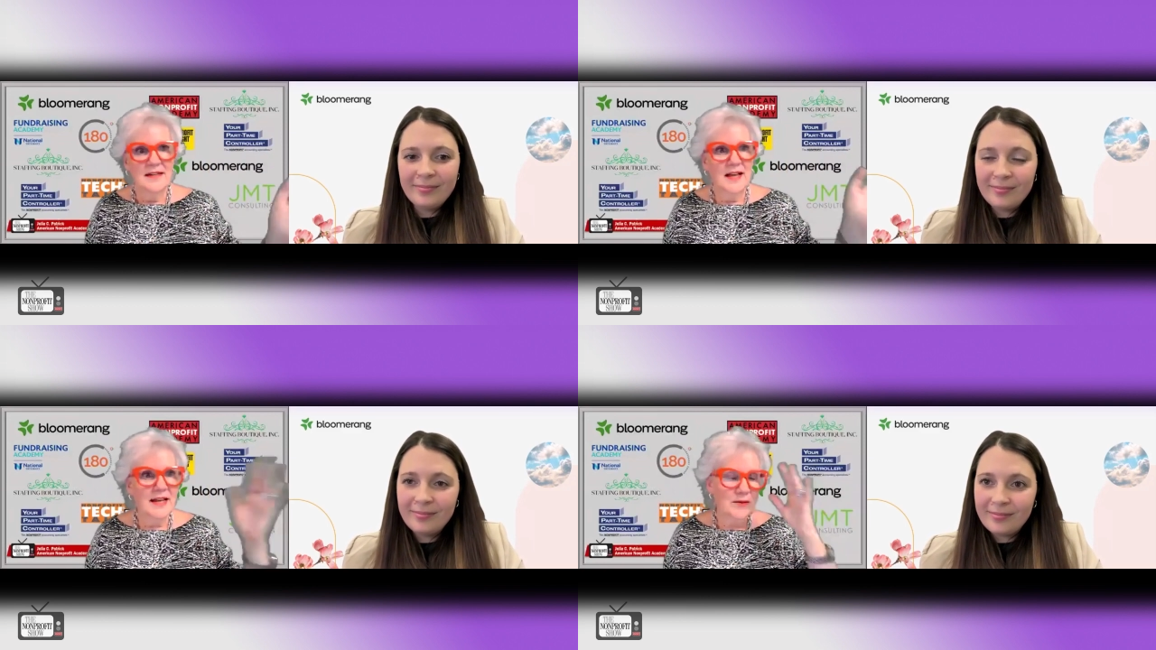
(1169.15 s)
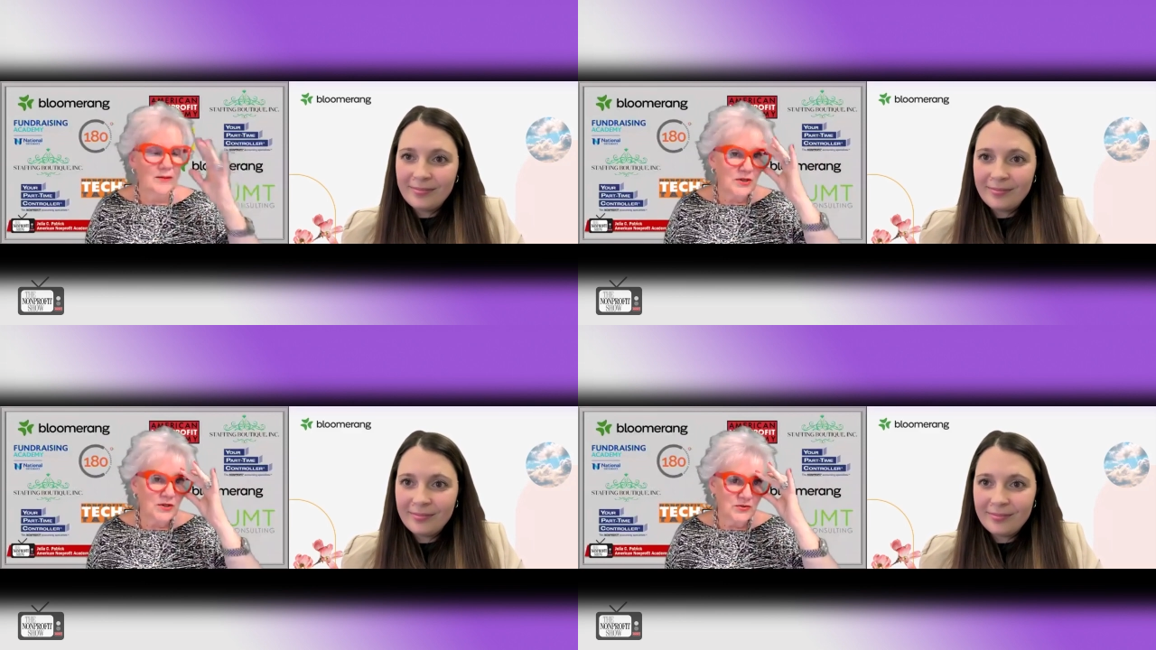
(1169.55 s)

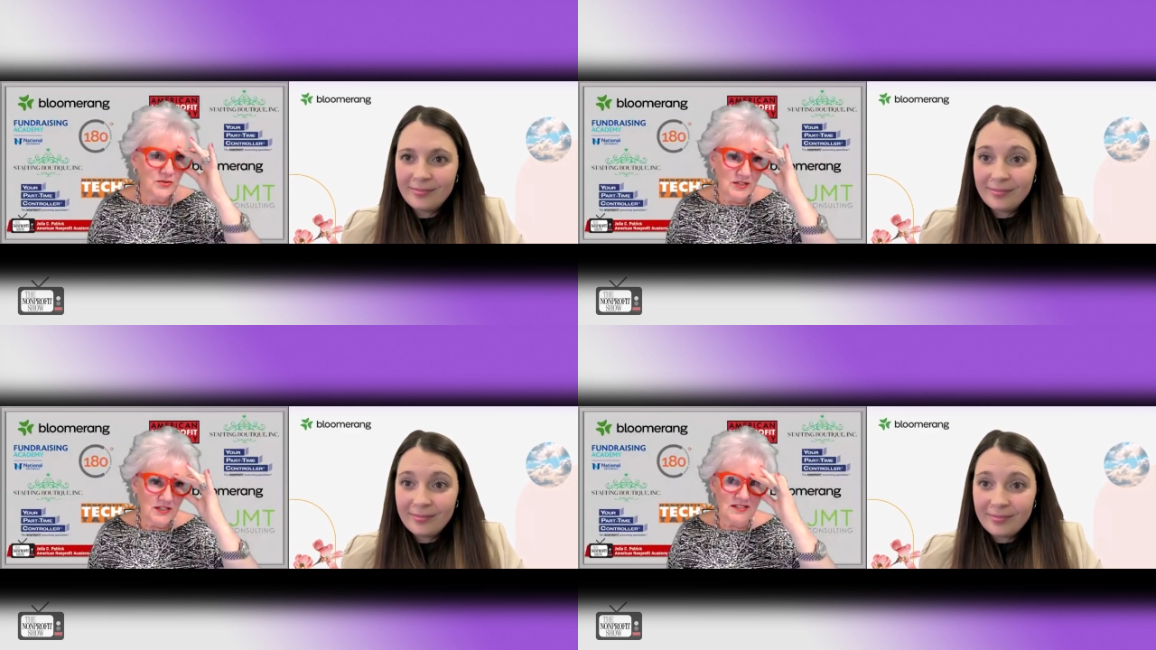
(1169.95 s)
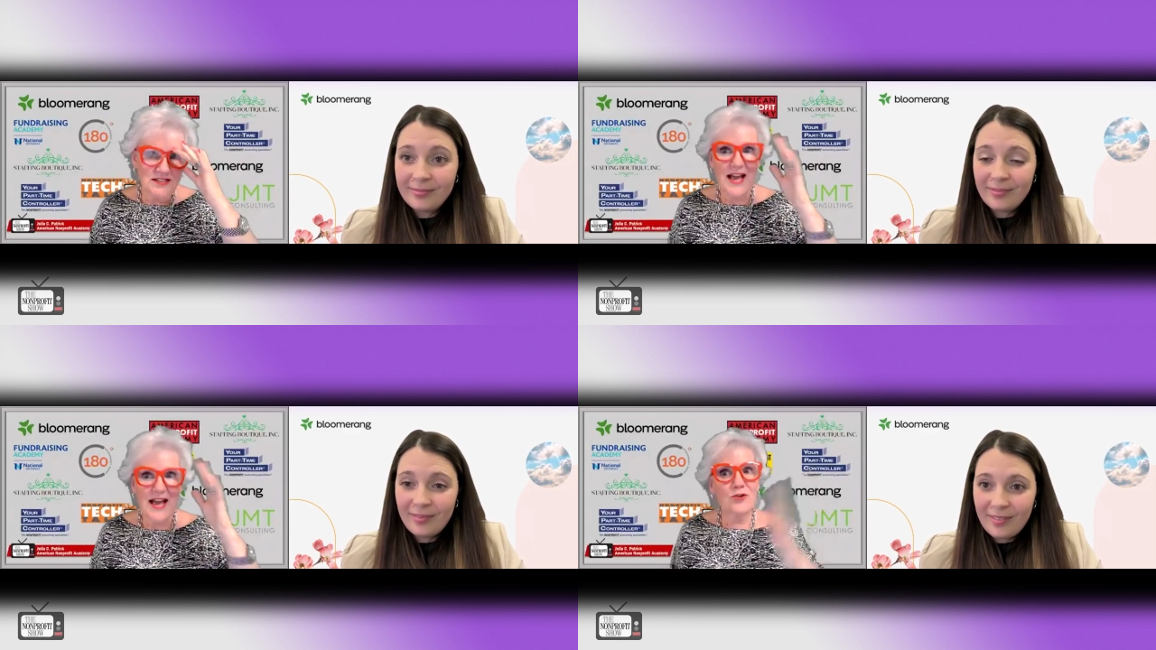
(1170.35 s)
Speaker 1: anyone who sees
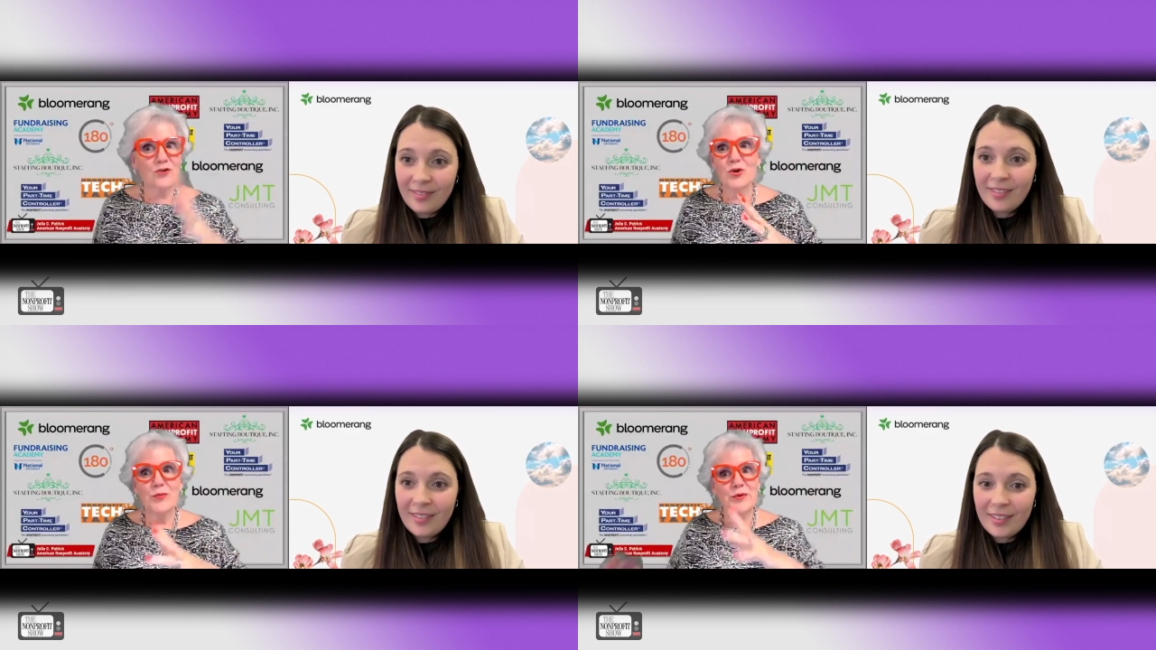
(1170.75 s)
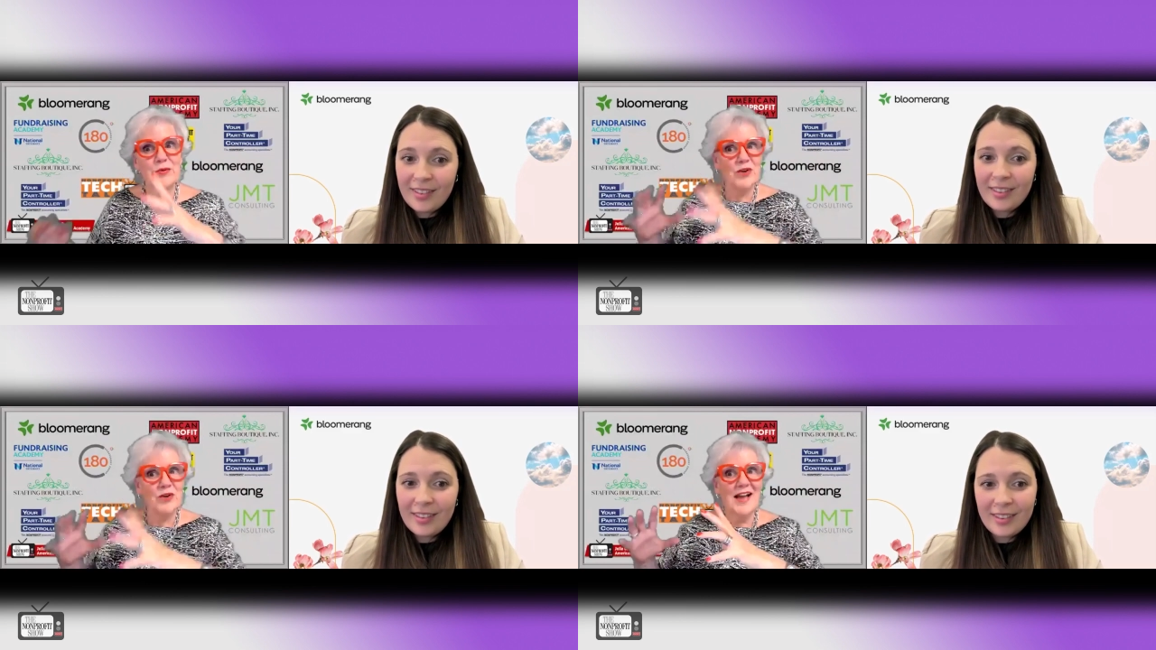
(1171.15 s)
that group in
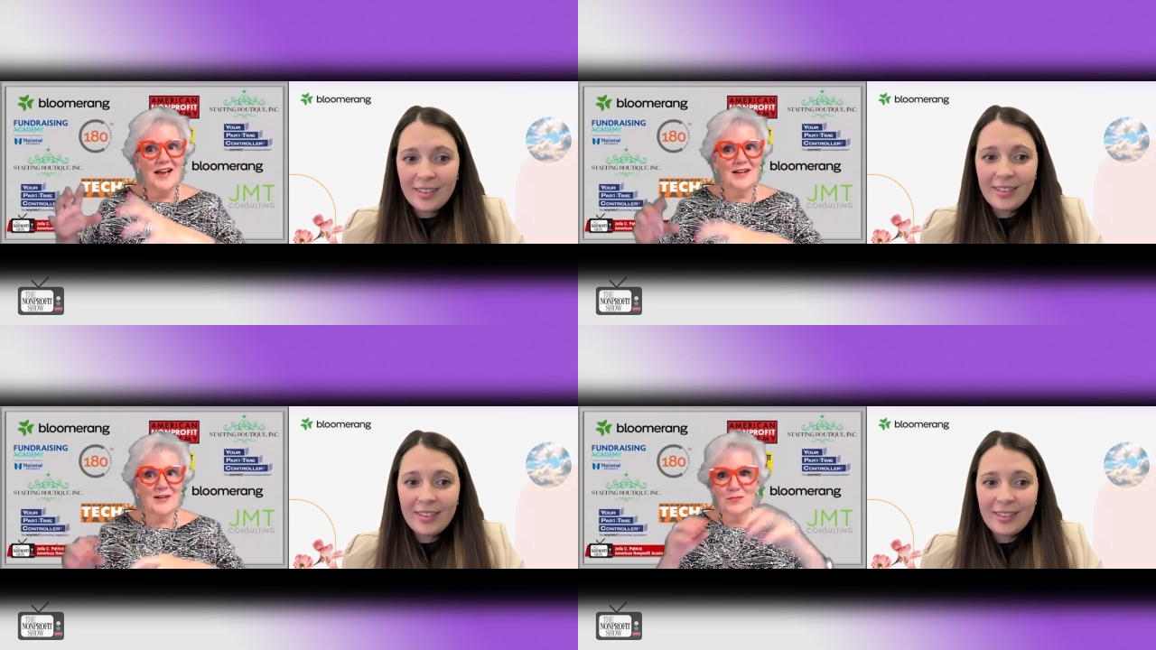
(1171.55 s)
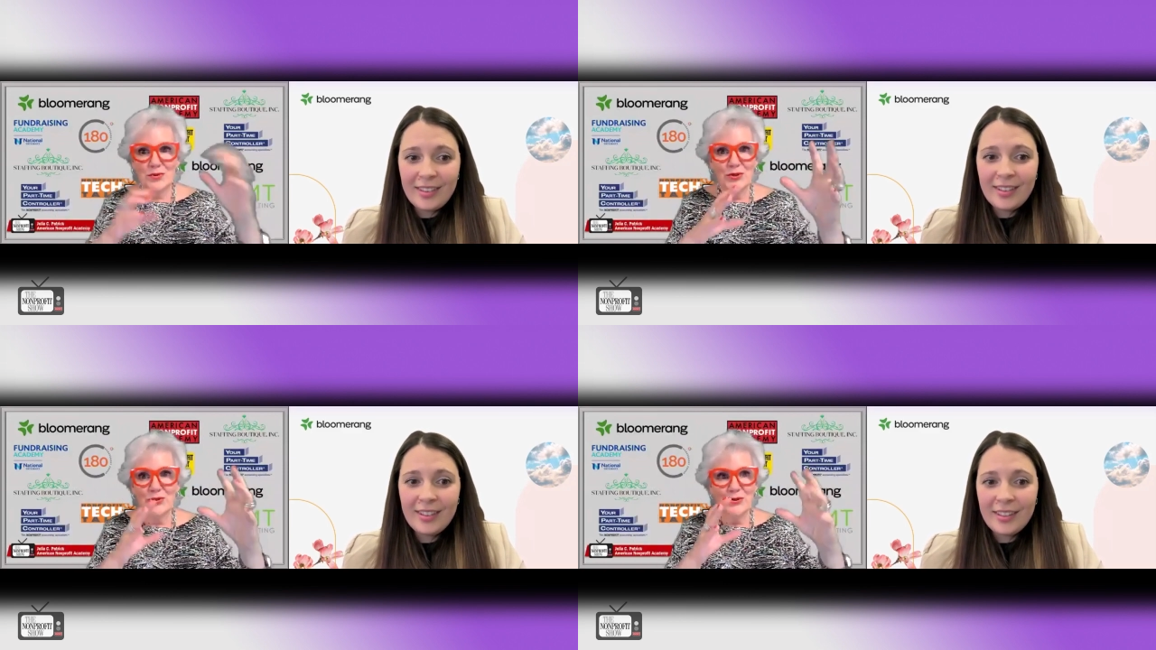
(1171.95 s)
red or
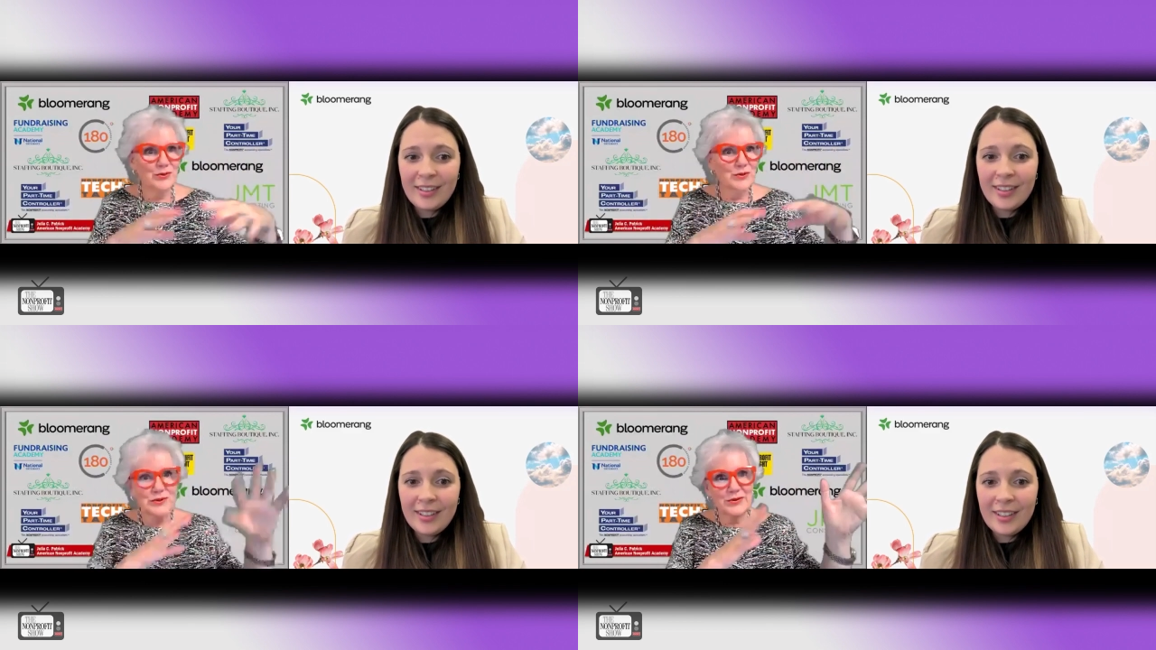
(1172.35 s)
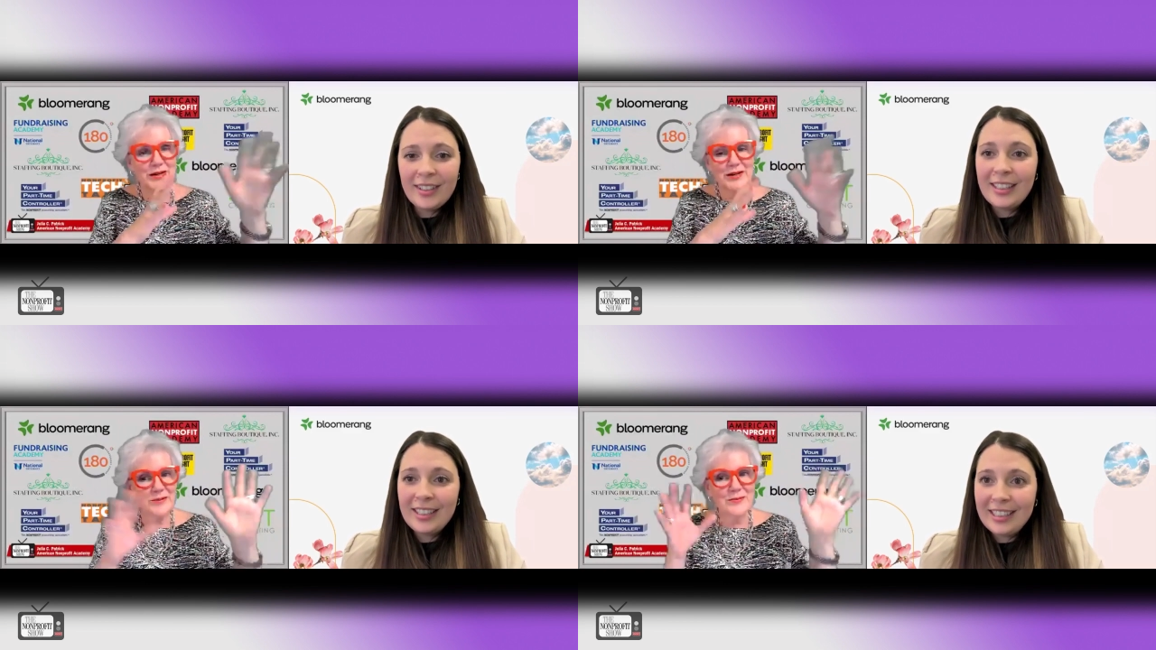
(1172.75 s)
blue or green or